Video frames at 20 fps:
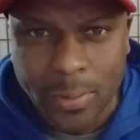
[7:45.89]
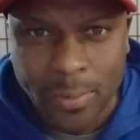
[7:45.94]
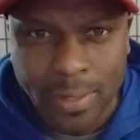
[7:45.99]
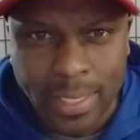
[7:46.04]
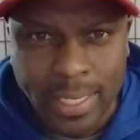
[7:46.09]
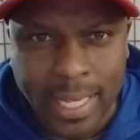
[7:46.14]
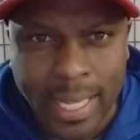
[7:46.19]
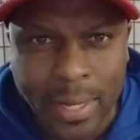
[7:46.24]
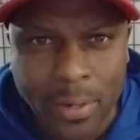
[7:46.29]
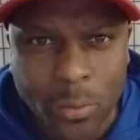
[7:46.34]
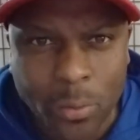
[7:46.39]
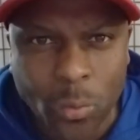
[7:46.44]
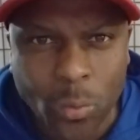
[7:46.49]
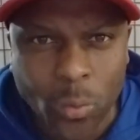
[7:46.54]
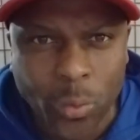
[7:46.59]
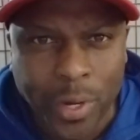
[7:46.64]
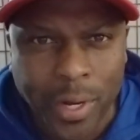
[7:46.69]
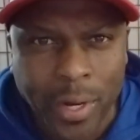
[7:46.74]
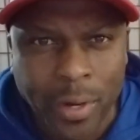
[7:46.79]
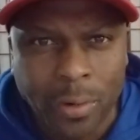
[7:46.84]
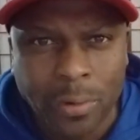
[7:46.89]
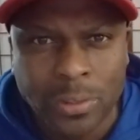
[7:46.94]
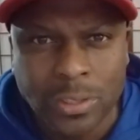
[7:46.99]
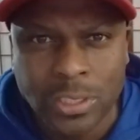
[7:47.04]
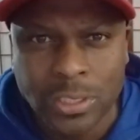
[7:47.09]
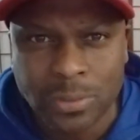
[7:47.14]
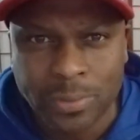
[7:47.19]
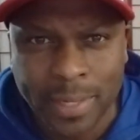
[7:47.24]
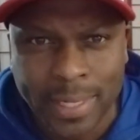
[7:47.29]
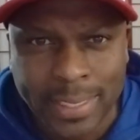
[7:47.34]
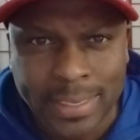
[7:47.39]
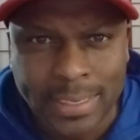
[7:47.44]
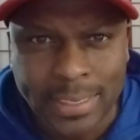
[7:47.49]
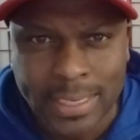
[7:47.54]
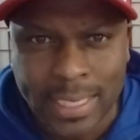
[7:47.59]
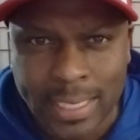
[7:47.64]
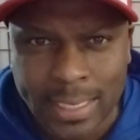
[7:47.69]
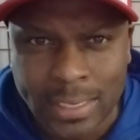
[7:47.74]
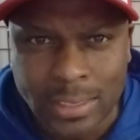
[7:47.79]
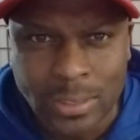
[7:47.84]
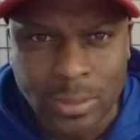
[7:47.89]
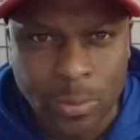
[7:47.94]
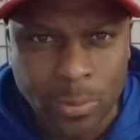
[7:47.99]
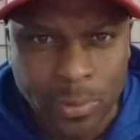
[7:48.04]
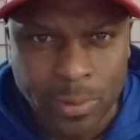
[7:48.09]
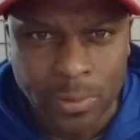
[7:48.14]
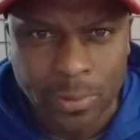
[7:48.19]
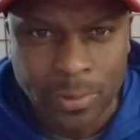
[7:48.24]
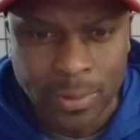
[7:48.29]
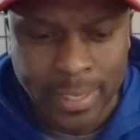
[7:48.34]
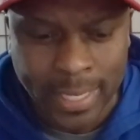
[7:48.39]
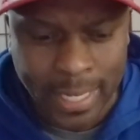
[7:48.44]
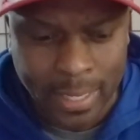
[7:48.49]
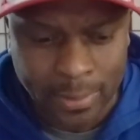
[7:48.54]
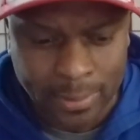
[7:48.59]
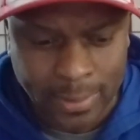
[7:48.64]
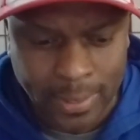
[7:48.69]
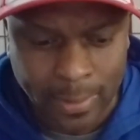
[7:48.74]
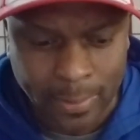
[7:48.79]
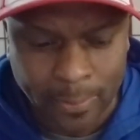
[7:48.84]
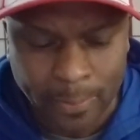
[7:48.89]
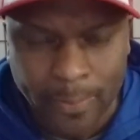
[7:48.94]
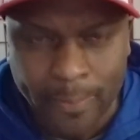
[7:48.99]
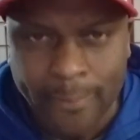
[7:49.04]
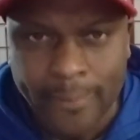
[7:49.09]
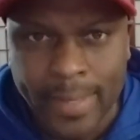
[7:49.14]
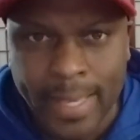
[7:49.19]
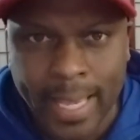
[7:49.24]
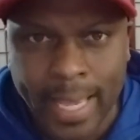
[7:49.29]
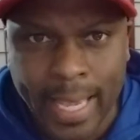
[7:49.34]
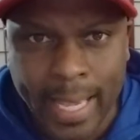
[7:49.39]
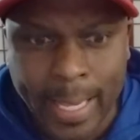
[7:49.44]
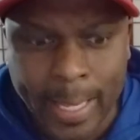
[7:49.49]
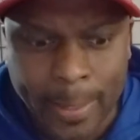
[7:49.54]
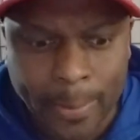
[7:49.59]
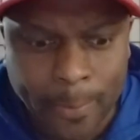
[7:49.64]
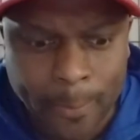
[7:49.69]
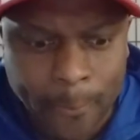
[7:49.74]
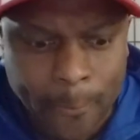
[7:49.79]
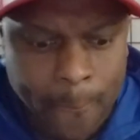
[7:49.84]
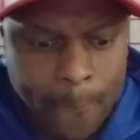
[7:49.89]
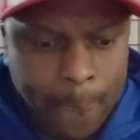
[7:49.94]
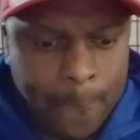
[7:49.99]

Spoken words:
There are a lot of weird, strange things going on out there. And